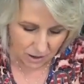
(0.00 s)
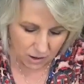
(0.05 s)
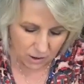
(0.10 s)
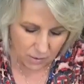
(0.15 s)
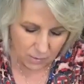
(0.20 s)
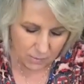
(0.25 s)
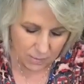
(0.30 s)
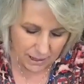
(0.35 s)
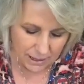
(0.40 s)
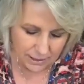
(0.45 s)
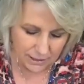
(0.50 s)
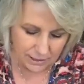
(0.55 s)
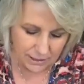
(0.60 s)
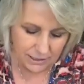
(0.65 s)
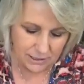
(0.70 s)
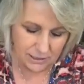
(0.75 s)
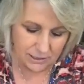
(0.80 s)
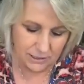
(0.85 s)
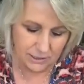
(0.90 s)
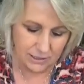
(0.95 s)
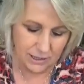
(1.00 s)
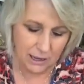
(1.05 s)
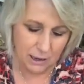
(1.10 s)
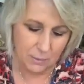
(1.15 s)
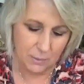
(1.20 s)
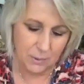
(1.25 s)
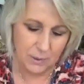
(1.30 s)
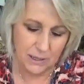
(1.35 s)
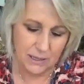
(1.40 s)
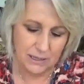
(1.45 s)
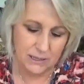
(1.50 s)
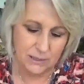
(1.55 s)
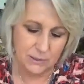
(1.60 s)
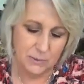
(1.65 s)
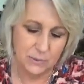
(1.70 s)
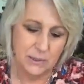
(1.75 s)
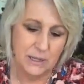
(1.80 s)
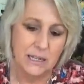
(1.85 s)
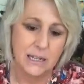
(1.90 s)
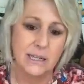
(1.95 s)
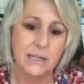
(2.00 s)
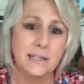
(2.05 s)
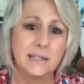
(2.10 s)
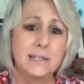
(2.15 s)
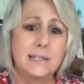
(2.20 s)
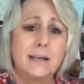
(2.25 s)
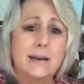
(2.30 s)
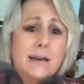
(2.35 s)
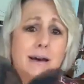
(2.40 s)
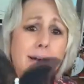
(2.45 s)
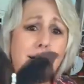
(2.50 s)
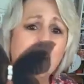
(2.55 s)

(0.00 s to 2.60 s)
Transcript: Oh my goodness, look how pretty this one is.